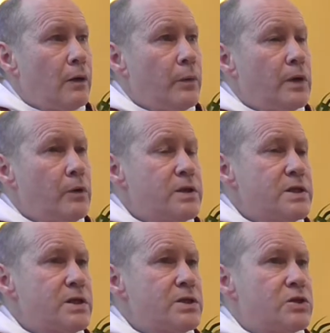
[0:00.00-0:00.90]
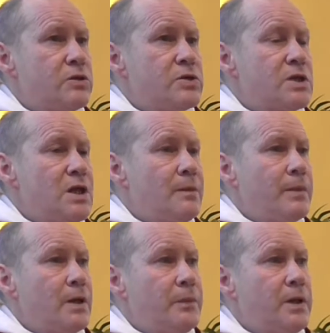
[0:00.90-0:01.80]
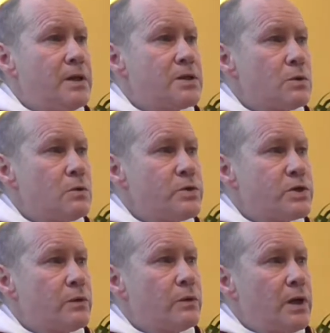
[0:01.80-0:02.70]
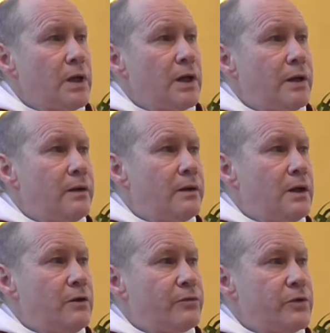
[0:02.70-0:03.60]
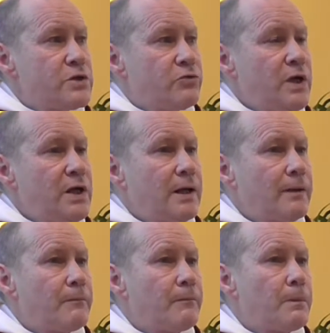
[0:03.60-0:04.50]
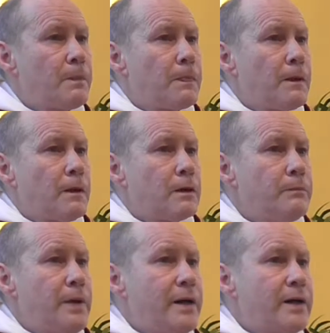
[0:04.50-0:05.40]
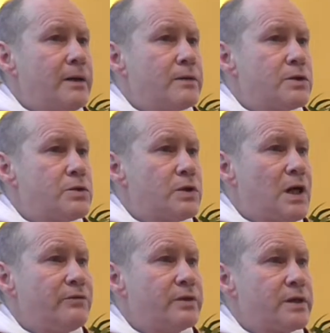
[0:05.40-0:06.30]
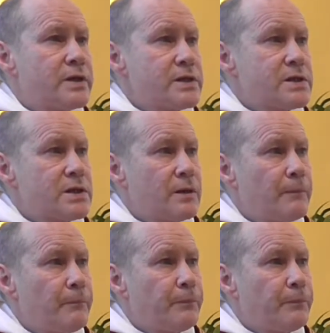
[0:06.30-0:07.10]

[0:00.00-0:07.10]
We notice that Jerusalem appears also in the first reading, comparing the two covenants.